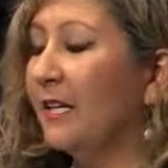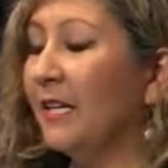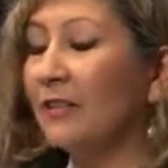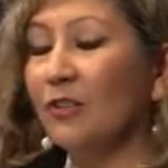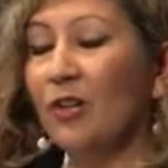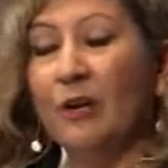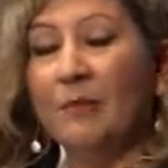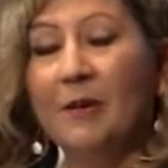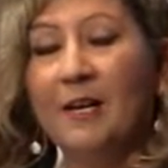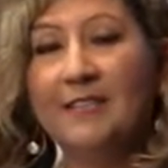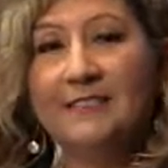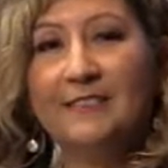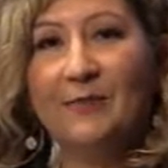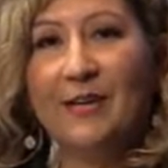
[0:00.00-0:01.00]
in
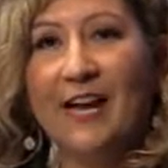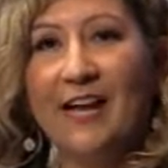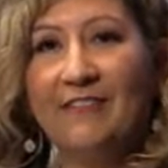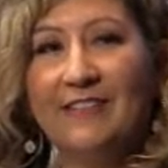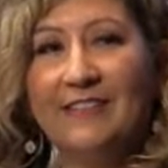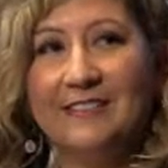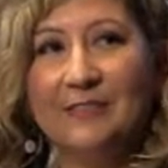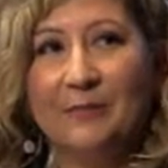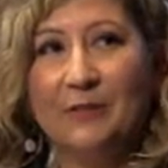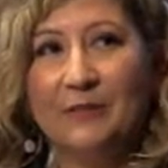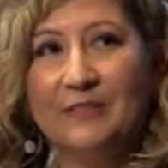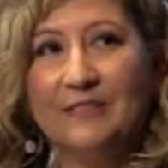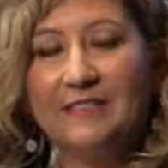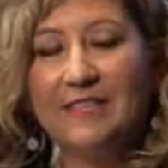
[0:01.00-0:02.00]
Longmont, we're having a
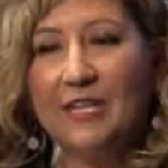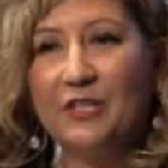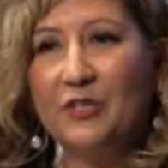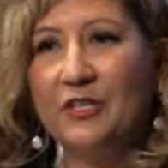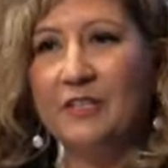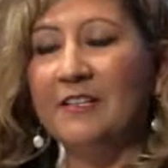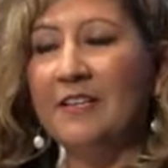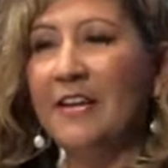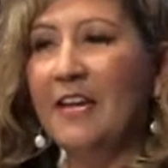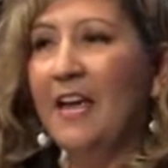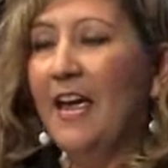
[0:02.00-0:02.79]
similar discussion.